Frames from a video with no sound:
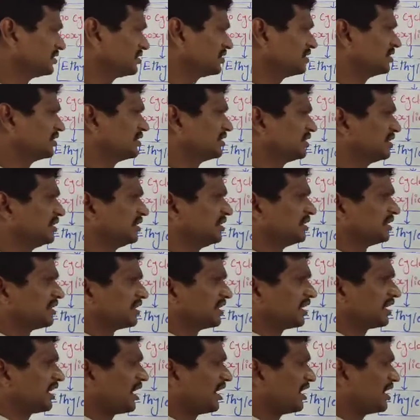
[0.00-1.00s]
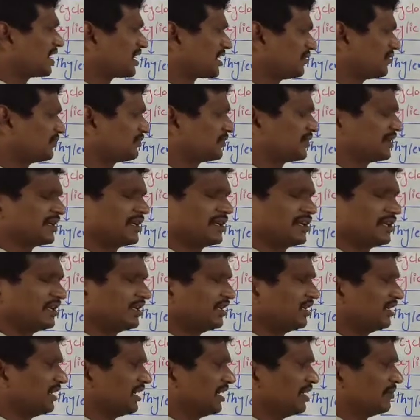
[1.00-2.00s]
see the color of
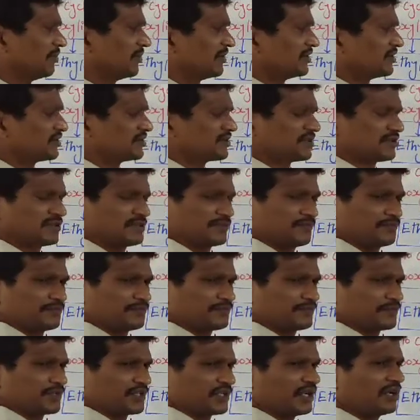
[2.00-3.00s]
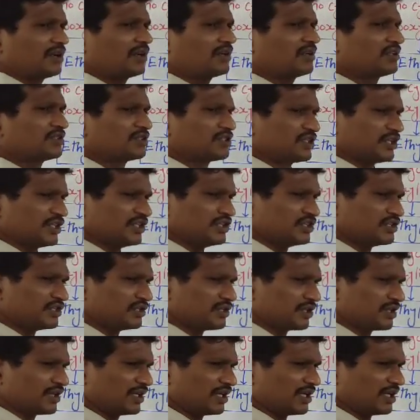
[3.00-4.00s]
the lemons change
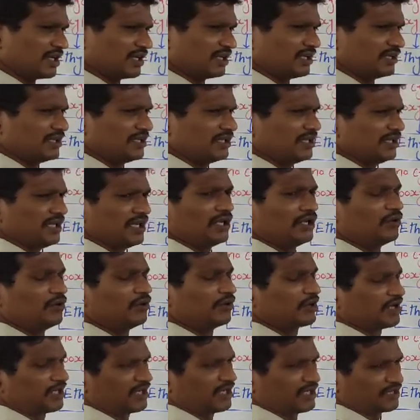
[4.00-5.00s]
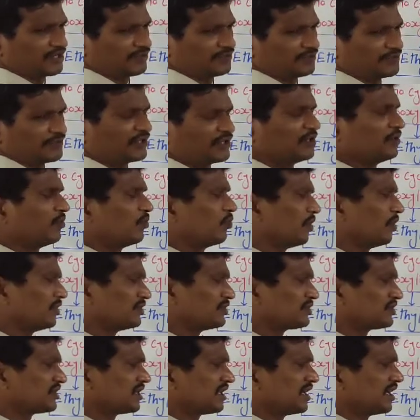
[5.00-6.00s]
into the yellow color.
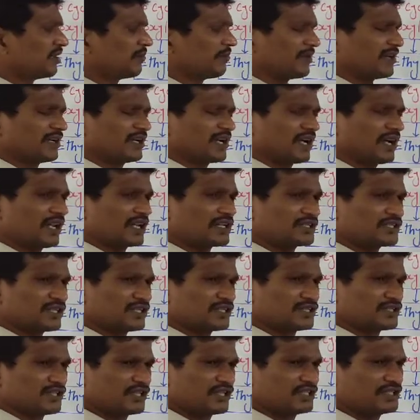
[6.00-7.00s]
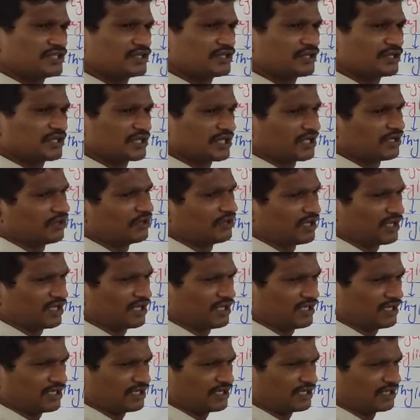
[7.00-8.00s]
Once the lemon colors are changed into the yellow
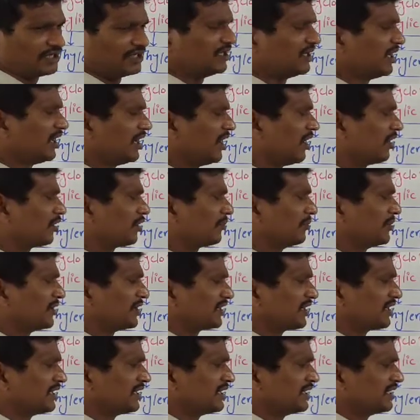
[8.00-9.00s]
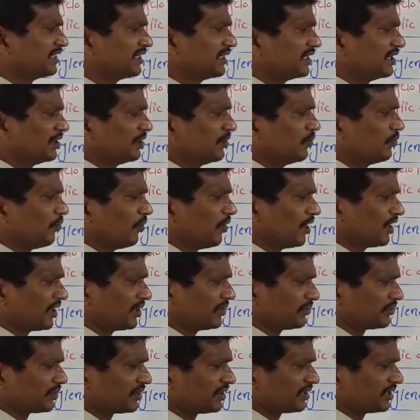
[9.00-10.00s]
color, automatically
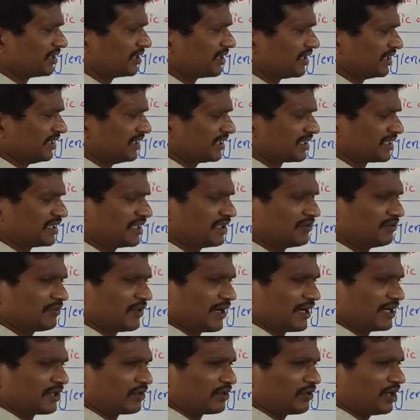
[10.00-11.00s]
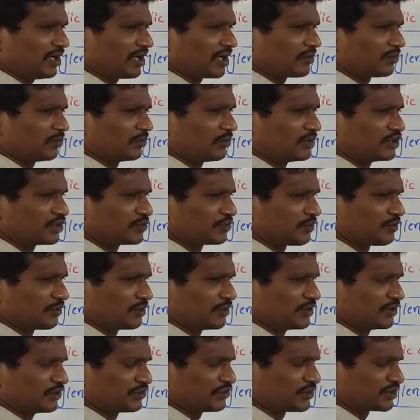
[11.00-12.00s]
whatever that ethylene phytohormone is
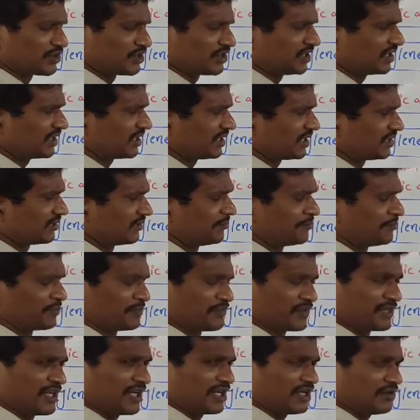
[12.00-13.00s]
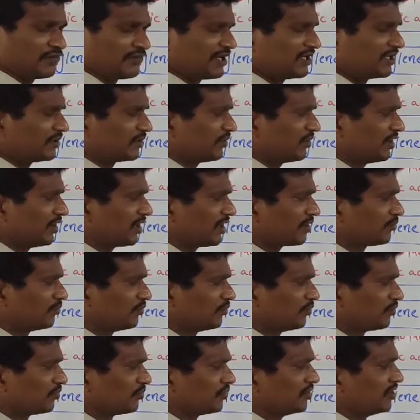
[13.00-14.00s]
produced here, that
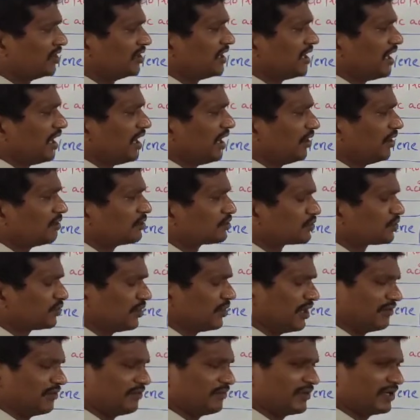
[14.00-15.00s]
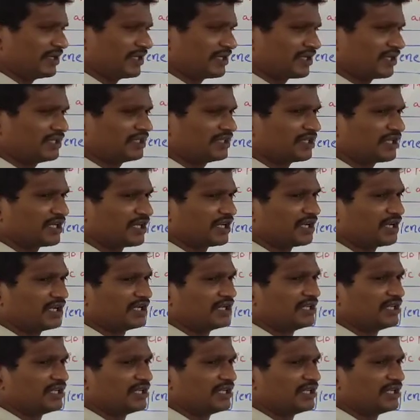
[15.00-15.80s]
phytohormone also affect on the